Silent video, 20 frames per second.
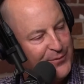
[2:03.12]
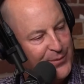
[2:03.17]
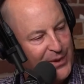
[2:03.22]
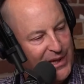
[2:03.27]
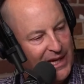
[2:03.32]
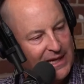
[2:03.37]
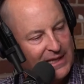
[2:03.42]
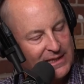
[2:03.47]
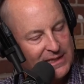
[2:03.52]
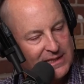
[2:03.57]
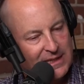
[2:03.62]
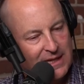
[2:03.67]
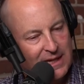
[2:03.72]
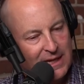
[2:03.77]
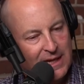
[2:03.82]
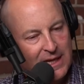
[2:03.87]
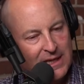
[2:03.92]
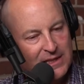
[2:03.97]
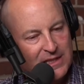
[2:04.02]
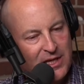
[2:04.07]
picks,
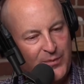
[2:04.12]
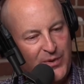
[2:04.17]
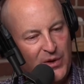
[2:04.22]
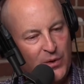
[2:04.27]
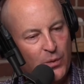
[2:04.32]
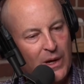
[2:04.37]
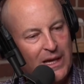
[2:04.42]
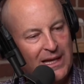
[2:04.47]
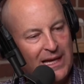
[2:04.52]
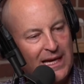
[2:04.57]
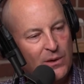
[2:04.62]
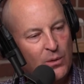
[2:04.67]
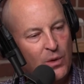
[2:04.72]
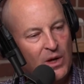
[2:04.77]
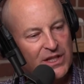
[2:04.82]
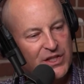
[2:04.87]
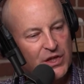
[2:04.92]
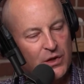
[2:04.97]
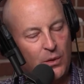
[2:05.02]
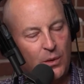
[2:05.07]
to be willing
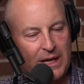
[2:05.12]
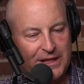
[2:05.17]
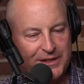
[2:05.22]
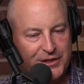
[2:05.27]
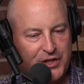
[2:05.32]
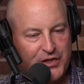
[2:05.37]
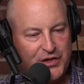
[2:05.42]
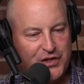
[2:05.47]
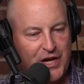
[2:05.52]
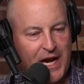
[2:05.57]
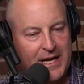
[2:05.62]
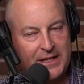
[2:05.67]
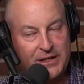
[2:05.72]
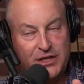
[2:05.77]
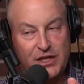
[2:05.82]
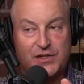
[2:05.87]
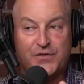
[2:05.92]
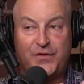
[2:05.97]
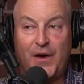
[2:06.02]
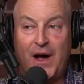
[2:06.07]
once in a while to
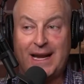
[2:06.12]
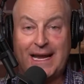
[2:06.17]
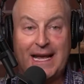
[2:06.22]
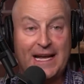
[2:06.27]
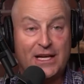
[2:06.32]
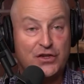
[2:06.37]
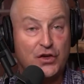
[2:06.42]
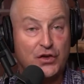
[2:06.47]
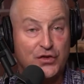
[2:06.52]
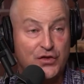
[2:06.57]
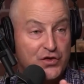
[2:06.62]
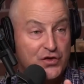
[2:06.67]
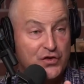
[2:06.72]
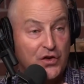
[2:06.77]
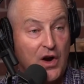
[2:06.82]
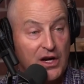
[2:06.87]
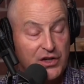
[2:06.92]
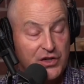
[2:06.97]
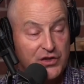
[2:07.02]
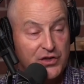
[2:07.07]
change its financial
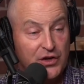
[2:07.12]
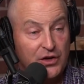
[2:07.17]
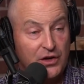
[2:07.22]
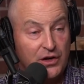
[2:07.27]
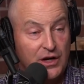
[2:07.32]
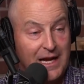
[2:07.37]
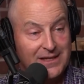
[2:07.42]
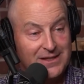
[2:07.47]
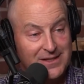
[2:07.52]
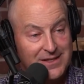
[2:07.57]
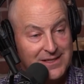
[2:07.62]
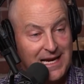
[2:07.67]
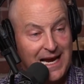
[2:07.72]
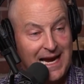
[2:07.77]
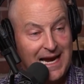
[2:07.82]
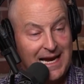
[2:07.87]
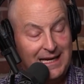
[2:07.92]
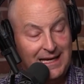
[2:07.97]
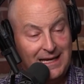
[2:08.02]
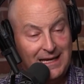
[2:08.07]
structure and
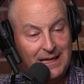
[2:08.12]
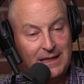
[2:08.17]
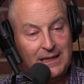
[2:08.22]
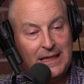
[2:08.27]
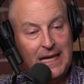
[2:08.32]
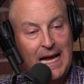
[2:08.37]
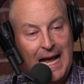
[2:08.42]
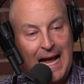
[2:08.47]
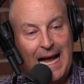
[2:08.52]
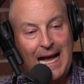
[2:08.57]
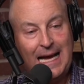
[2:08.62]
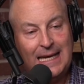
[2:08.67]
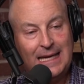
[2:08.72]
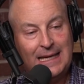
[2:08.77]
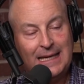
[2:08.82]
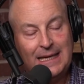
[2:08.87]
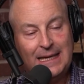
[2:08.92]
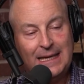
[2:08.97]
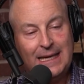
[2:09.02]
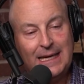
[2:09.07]
say, hey,
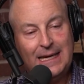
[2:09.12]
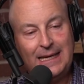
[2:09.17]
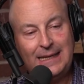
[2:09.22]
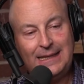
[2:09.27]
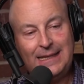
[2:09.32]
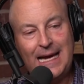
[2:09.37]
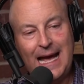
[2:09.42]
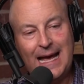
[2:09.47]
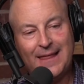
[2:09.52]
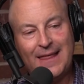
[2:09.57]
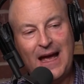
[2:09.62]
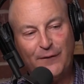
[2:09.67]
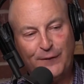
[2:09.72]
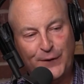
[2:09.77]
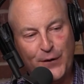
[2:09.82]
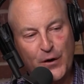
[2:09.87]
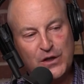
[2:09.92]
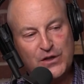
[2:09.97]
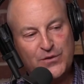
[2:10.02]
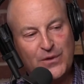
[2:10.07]
yeah, that
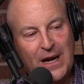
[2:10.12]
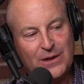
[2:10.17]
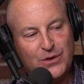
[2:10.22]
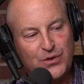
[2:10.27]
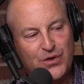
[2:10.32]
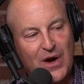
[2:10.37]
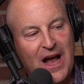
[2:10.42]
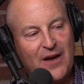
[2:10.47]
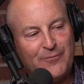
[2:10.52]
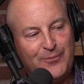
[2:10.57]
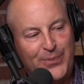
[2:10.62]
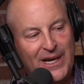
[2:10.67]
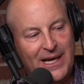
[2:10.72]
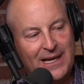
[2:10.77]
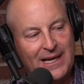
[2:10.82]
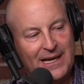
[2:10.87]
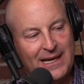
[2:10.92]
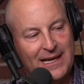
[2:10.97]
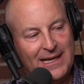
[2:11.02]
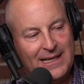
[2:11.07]
first round draft
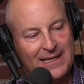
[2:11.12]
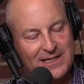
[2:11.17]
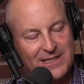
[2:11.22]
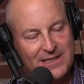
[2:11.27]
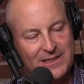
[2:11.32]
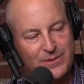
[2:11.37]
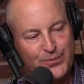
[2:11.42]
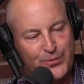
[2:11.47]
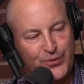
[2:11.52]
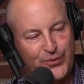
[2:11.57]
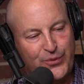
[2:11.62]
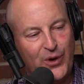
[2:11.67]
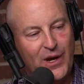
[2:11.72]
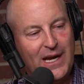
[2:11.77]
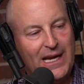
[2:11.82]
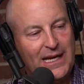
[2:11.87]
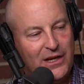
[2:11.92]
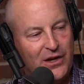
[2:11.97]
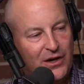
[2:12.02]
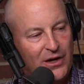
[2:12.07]
pick is
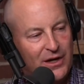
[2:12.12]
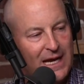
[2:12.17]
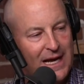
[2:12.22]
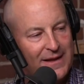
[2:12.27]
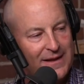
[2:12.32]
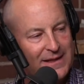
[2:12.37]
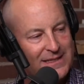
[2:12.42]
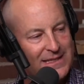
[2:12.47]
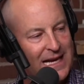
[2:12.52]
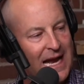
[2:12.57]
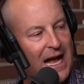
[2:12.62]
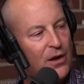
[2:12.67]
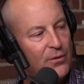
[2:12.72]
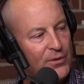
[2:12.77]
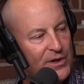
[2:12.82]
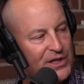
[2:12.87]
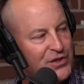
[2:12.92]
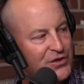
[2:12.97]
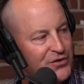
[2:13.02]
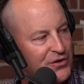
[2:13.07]
pretty good on the
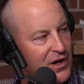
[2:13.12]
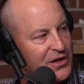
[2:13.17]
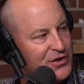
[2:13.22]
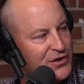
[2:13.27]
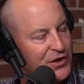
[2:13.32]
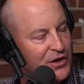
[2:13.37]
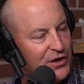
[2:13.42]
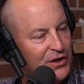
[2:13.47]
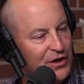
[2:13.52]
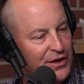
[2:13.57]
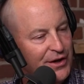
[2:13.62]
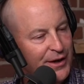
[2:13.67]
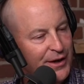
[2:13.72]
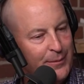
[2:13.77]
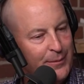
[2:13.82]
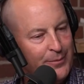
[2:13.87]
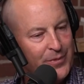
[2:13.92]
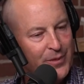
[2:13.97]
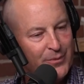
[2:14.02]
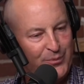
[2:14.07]
salary structure,
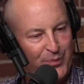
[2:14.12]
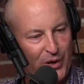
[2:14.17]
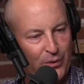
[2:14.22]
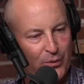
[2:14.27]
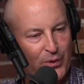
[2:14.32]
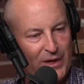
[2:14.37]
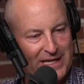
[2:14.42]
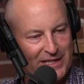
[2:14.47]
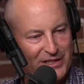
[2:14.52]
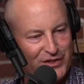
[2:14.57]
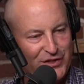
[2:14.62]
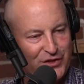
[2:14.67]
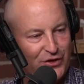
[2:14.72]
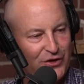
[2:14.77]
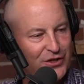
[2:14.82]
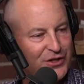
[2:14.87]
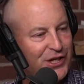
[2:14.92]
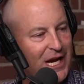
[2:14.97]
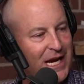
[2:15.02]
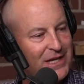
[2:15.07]
but we could
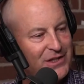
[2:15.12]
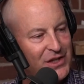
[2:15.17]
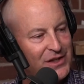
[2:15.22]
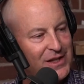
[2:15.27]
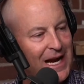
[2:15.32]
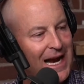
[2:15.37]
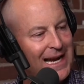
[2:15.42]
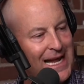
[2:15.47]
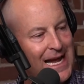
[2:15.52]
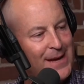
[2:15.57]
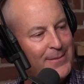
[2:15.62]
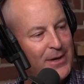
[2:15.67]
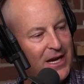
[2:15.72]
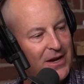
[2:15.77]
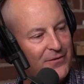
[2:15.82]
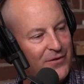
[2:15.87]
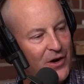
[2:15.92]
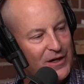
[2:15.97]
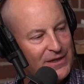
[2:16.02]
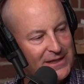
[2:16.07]
sure change the dynamic
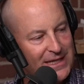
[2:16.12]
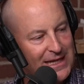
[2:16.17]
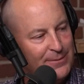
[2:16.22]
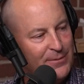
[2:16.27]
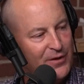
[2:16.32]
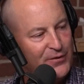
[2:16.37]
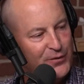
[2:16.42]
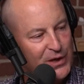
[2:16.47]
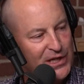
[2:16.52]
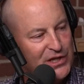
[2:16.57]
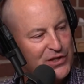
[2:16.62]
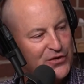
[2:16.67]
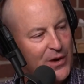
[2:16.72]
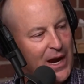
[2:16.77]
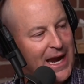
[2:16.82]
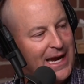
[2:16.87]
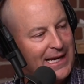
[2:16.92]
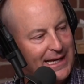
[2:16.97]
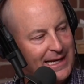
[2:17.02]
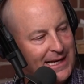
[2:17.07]
of our team if we
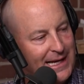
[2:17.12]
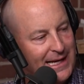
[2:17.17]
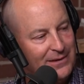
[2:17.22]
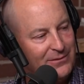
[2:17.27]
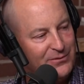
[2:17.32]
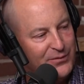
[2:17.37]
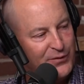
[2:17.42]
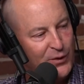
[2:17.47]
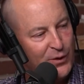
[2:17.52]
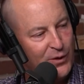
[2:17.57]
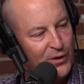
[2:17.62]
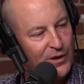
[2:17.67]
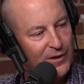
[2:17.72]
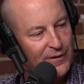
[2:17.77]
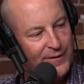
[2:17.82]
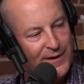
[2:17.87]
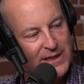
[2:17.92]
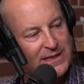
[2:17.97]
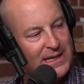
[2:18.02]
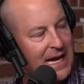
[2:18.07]
traded it
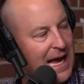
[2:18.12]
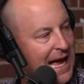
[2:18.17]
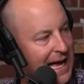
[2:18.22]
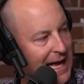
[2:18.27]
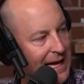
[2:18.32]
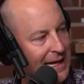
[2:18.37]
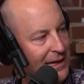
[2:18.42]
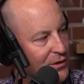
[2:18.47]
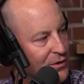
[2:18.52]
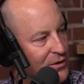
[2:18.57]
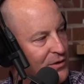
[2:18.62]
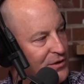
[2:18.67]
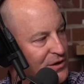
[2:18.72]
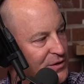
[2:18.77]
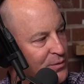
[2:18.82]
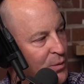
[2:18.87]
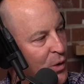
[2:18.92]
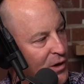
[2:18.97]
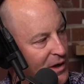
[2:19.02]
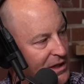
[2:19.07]
for this guy
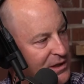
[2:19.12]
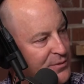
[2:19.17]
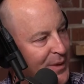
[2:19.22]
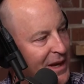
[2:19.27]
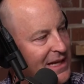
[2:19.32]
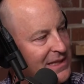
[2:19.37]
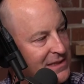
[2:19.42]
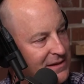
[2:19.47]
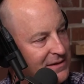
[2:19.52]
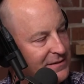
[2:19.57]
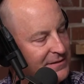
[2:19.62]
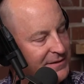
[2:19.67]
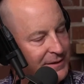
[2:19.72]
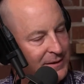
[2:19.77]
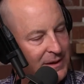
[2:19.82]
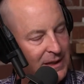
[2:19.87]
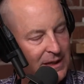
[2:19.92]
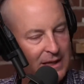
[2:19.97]
who's more expensive.